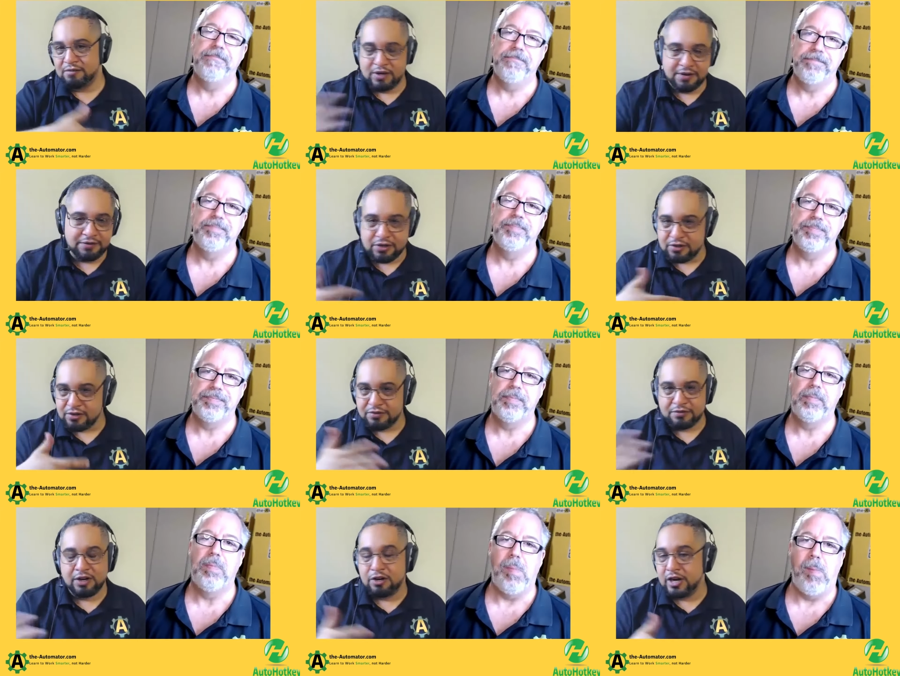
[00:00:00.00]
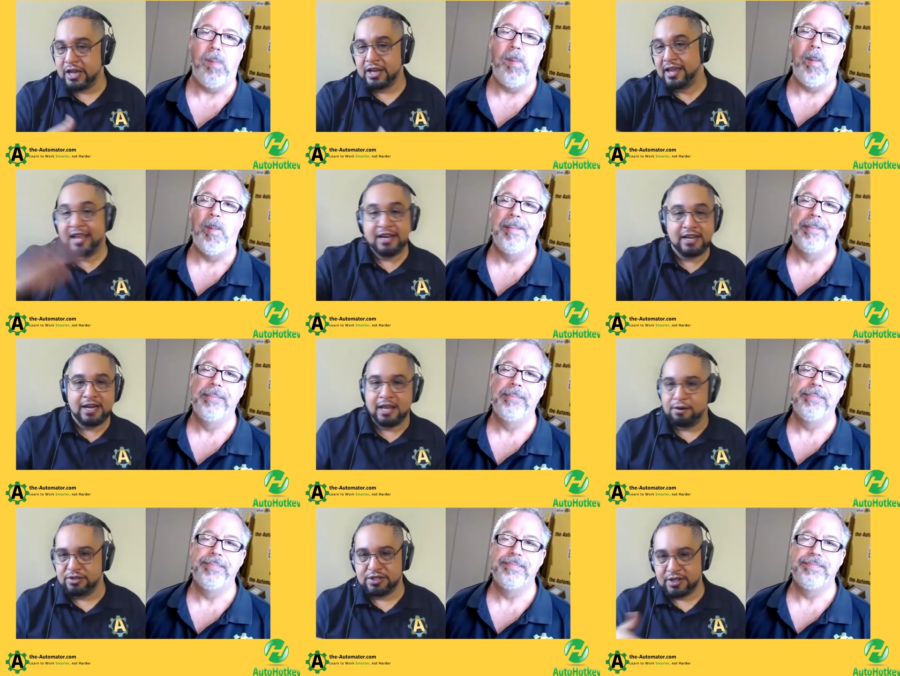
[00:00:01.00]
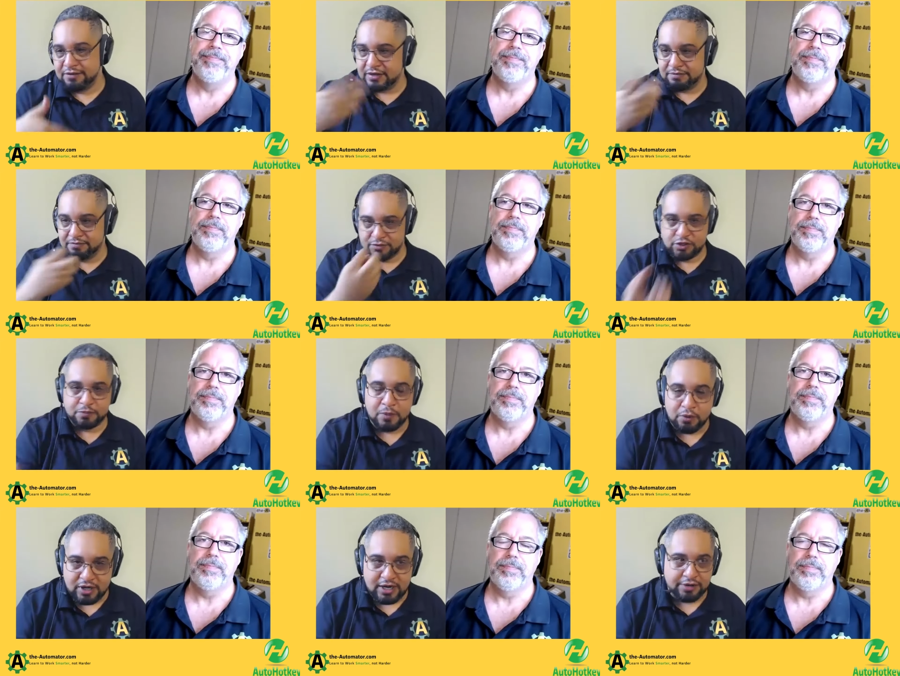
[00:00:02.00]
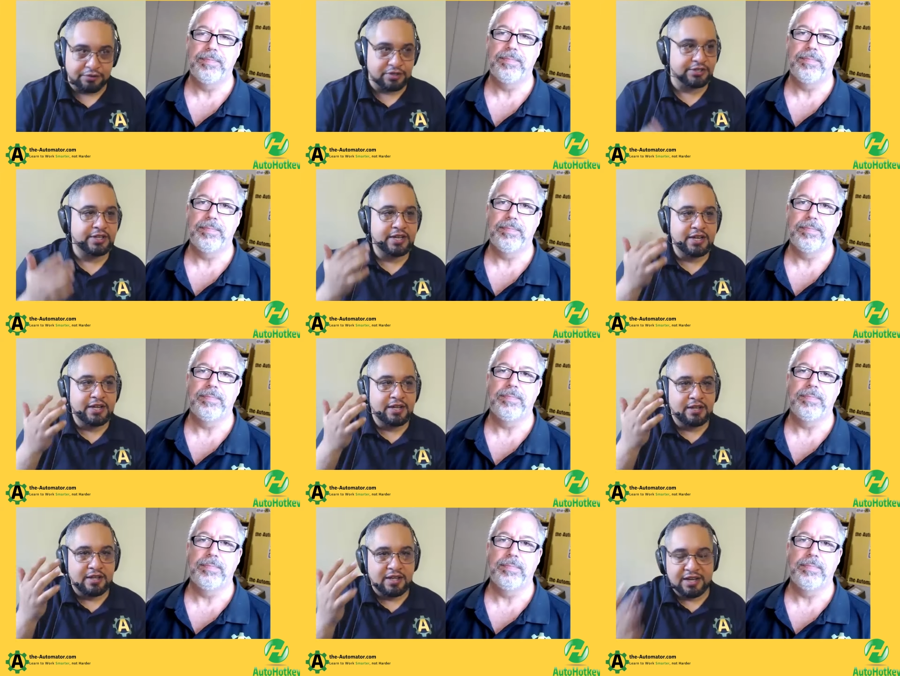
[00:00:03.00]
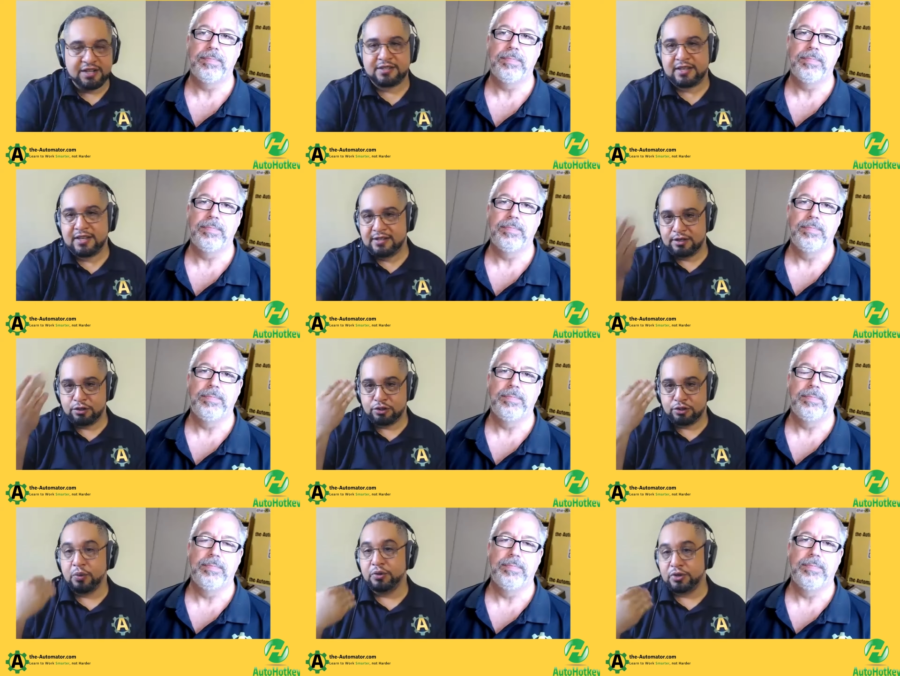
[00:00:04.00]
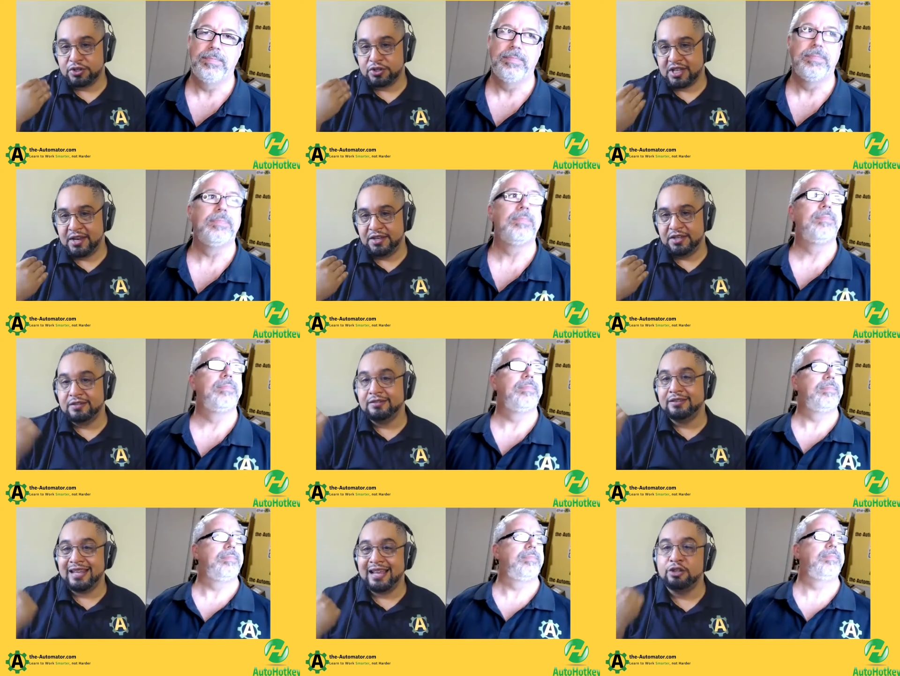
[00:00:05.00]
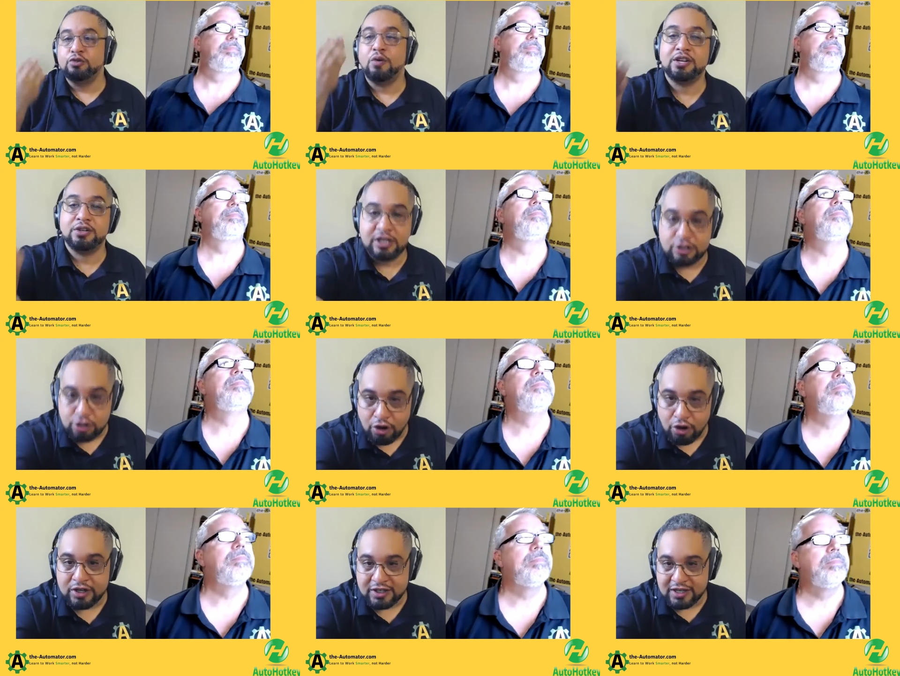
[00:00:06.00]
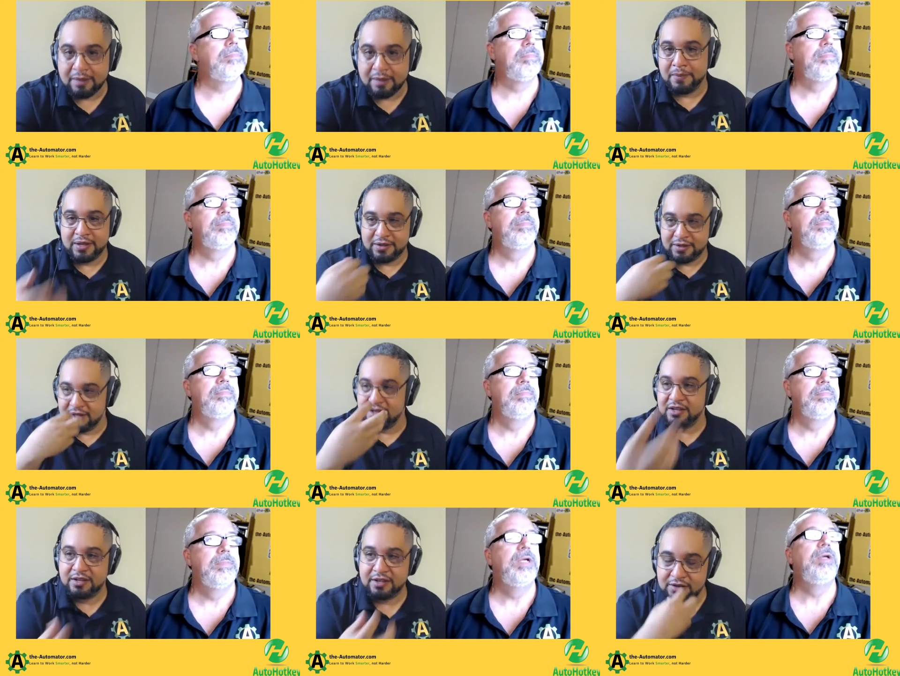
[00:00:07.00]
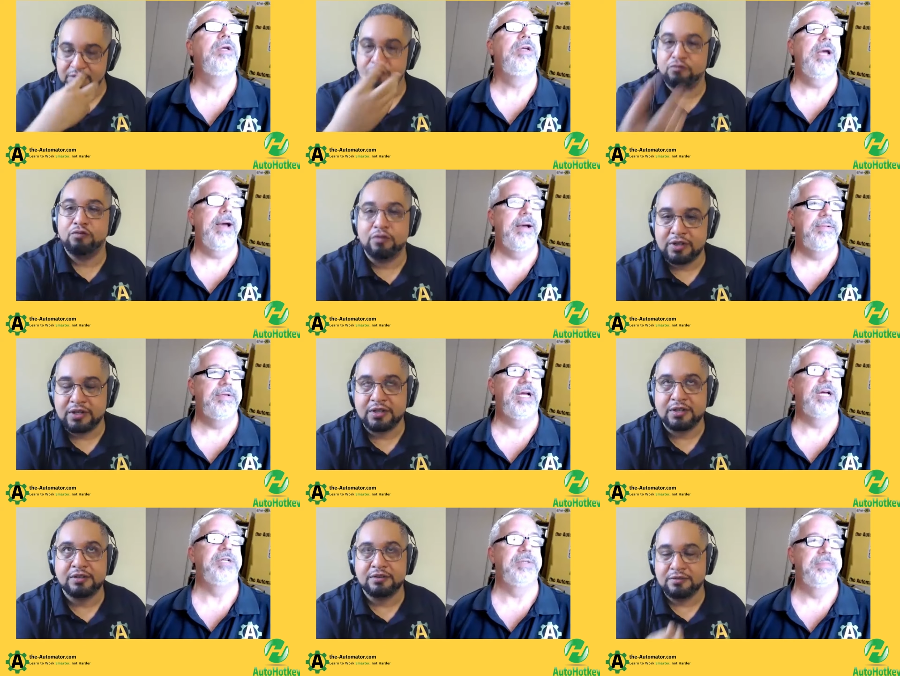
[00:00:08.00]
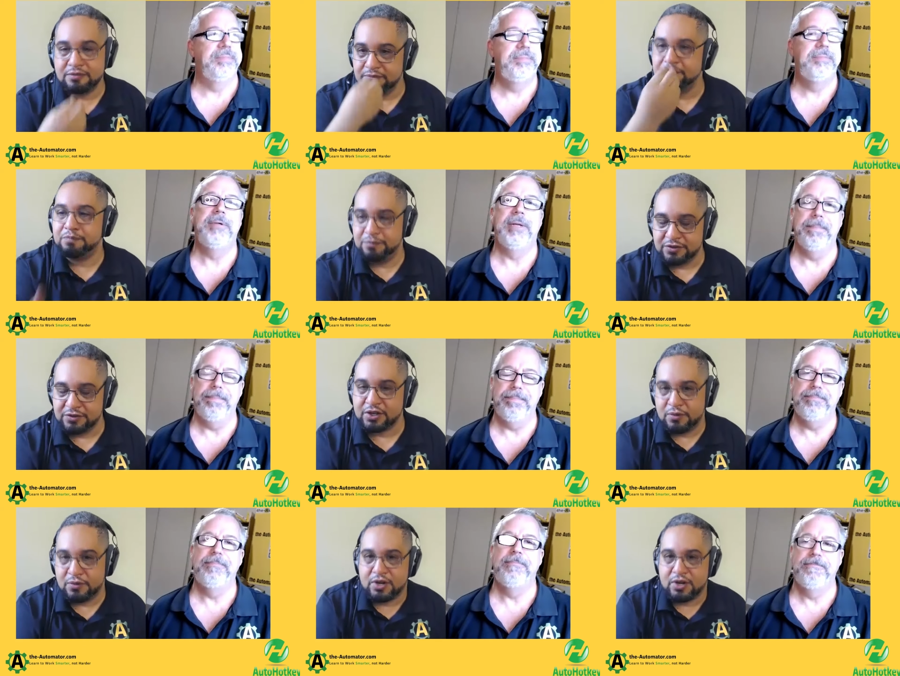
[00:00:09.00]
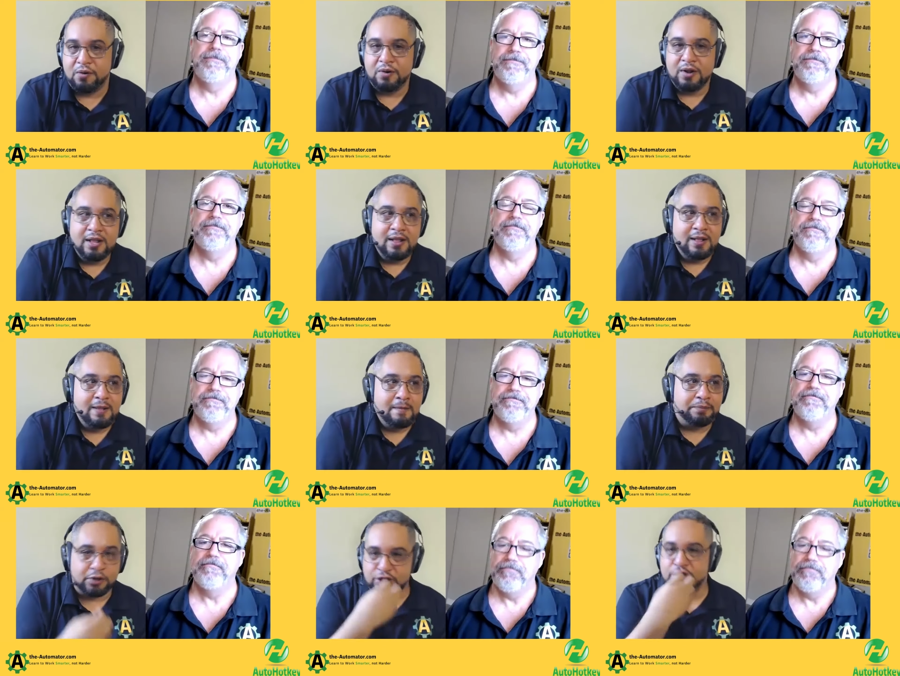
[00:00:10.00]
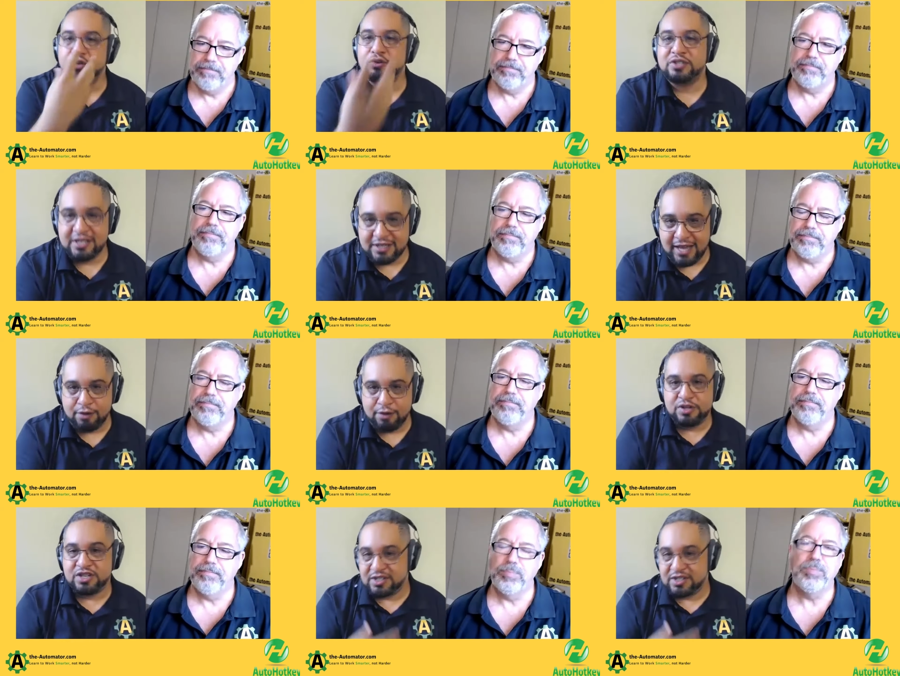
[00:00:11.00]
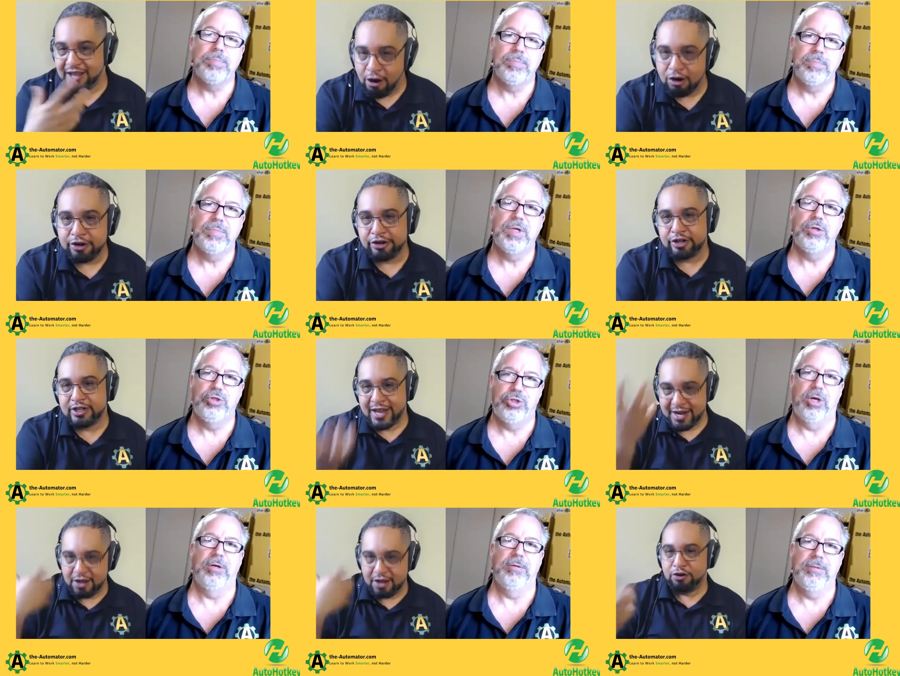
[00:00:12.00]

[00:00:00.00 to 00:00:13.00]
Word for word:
Speaker 1: Whenever you're learning any language, even spoken languages, it is easier to understand than to actually talk. Uh, uh, uh, uh, yeah, gotcha. Right. So so producing language is harder than